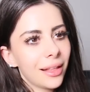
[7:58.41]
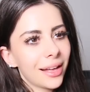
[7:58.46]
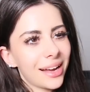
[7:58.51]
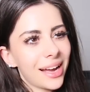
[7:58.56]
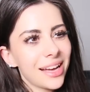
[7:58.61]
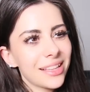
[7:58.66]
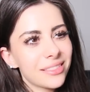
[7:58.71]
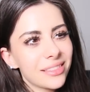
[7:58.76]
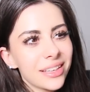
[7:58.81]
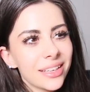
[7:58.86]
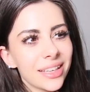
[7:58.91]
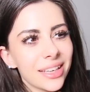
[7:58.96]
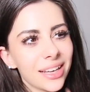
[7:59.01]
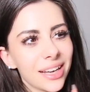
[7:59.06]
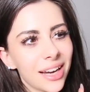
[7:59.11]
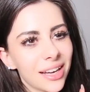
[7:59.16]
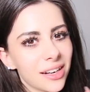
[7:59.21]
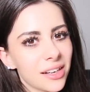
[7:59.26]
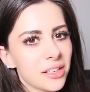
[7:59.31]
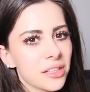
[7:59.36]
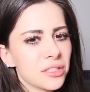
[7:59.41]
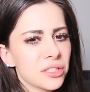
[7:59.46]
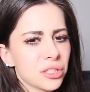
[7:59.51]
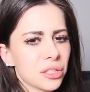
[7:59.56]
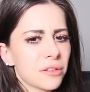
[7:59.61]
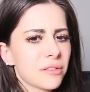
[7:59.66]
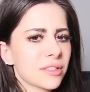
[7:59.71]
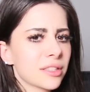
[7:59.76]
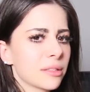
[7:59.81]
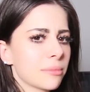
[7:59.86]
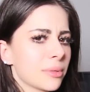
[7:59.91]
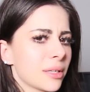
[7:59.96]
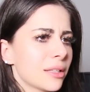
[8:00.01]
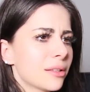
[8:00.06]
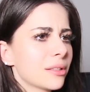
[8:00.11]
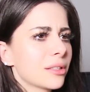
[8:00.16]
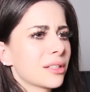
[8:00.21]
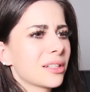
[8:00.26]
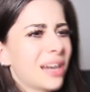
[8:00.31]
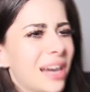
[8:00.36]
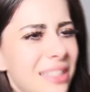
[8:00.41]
Like, I think it kind of deserves to be there.